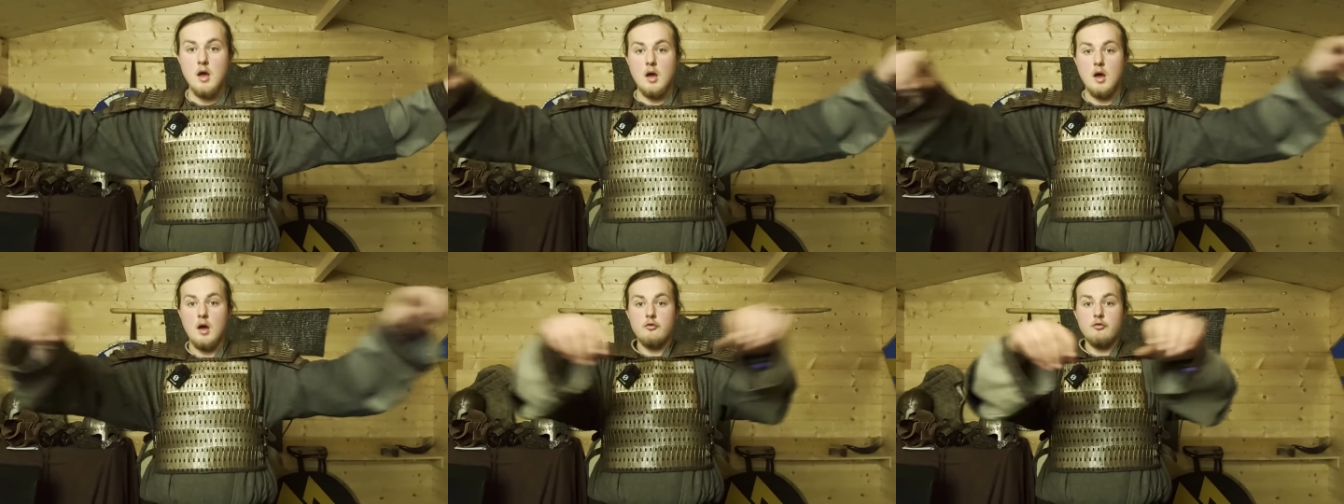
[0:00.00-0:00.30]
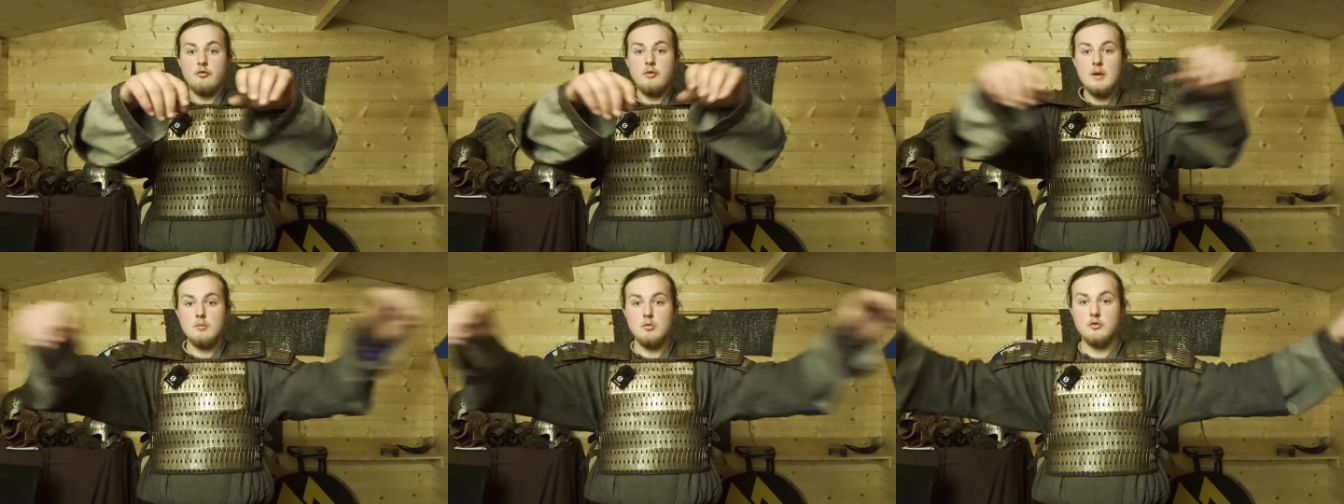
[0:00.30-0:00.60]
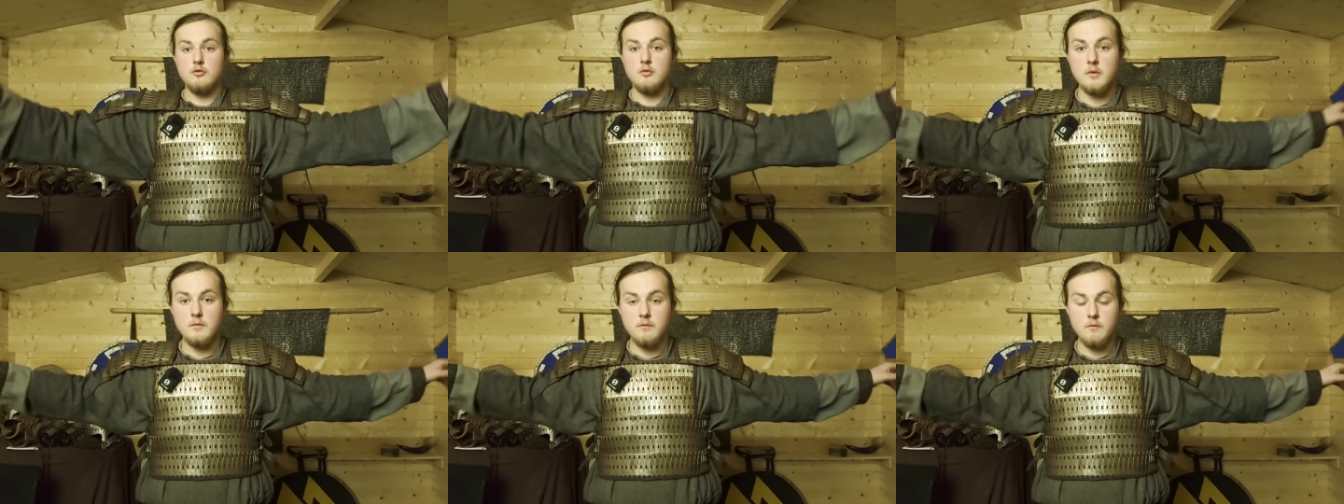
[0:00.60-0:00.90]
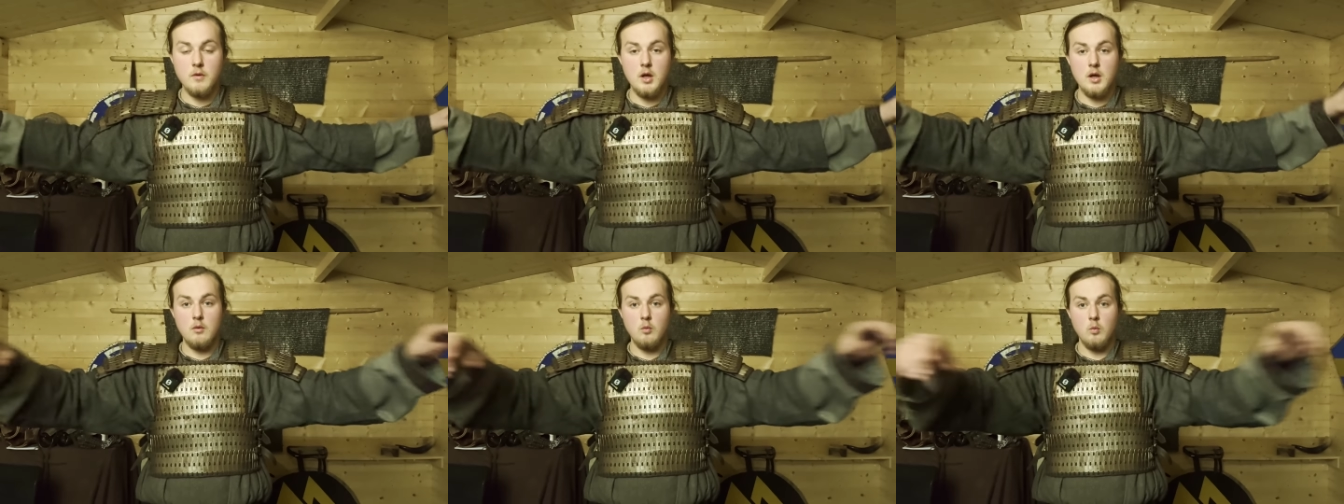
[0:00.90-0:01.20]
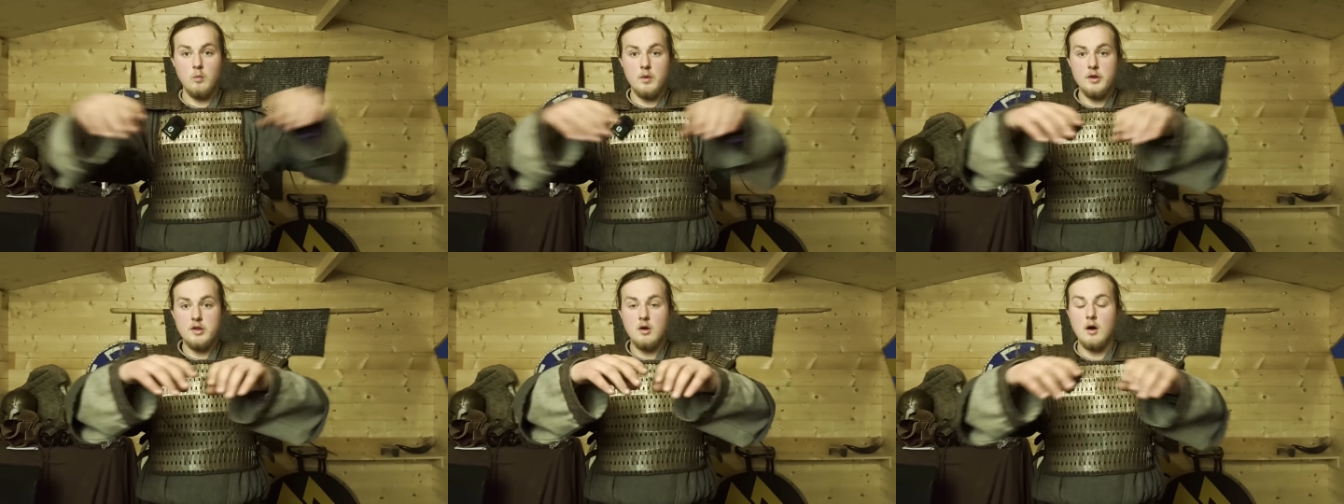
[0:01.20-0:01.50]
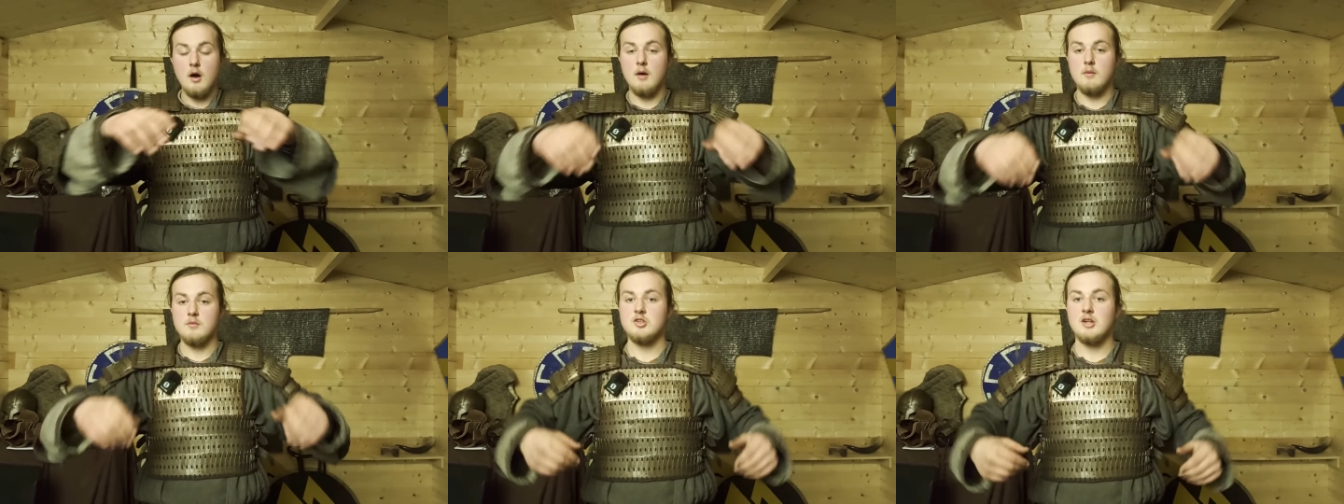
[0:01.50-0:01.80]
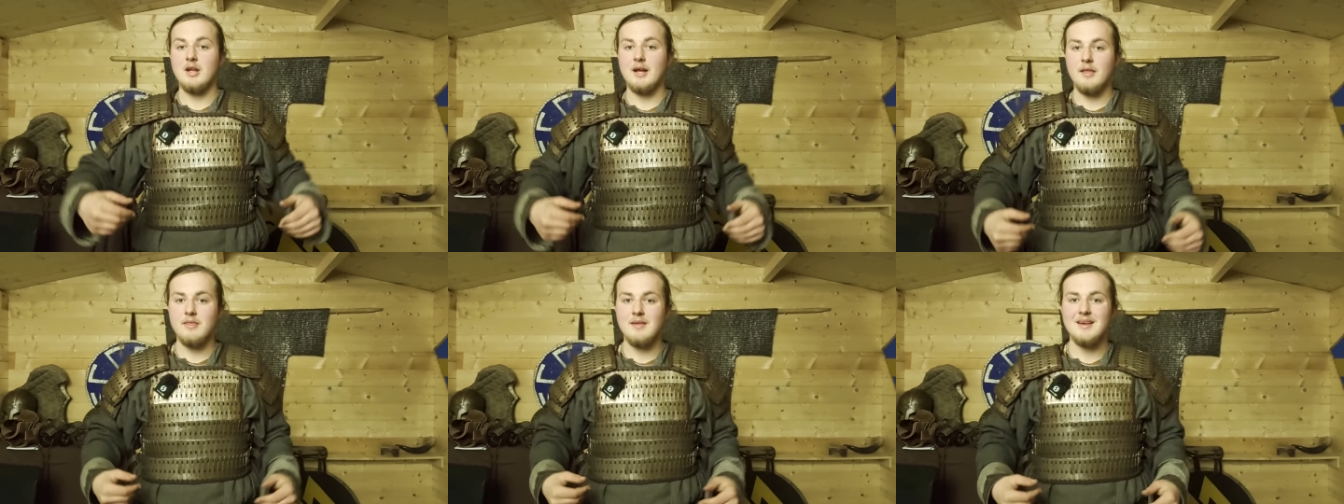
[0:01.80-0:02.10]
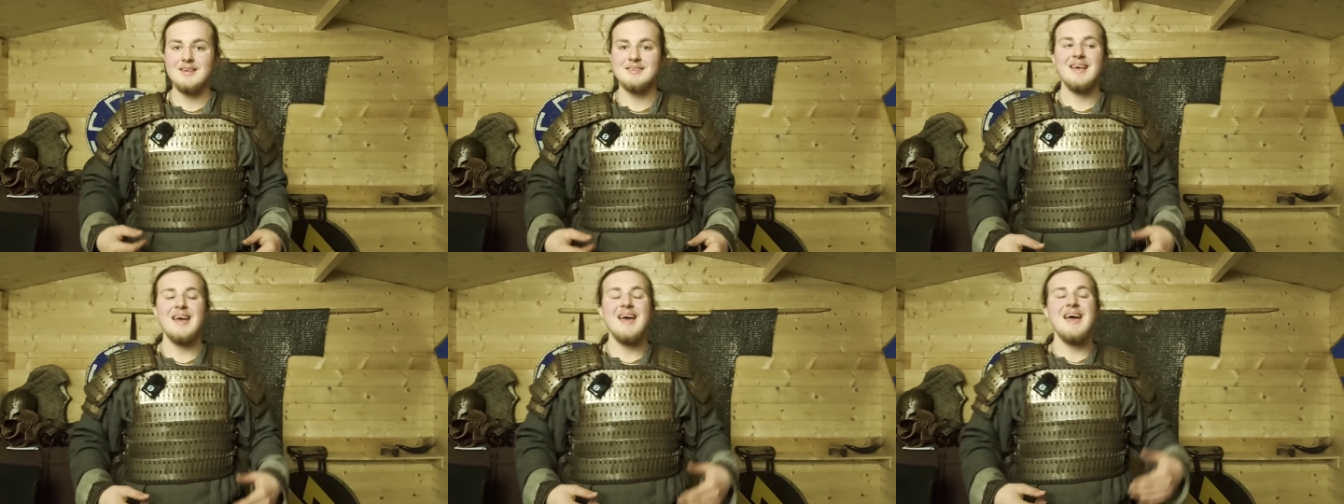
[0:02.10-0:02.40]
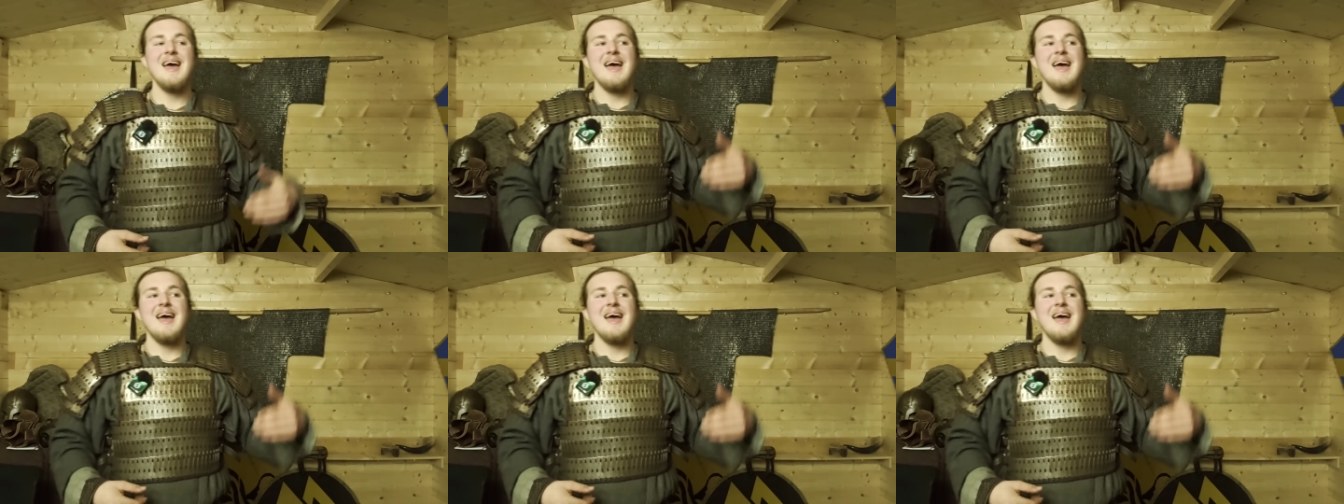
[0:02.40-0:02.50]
a free movement with your arms like this.